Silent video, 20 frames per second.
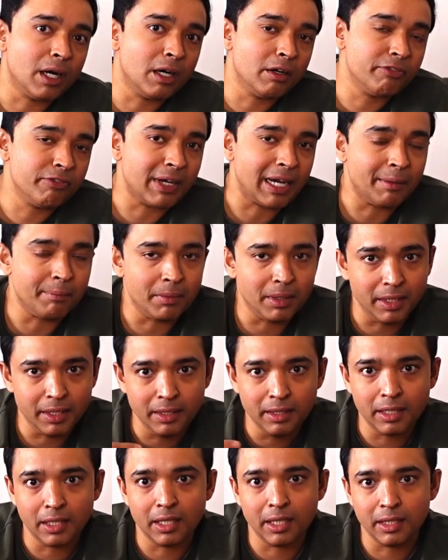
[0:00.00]
our
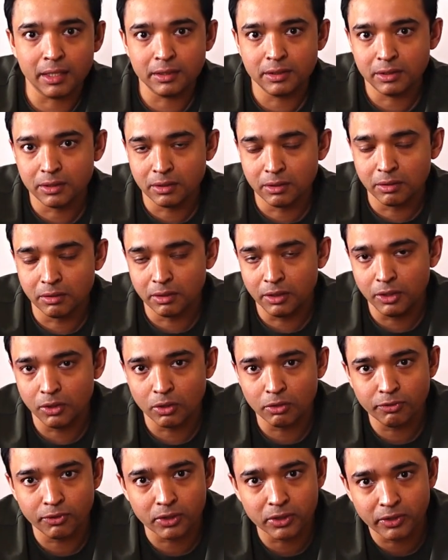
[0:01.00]
family and
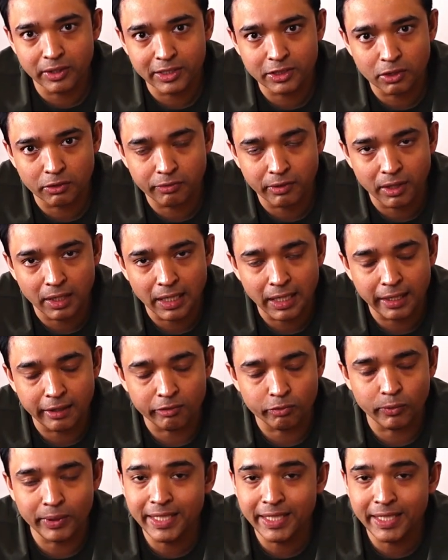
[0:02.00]
for the rest of our life.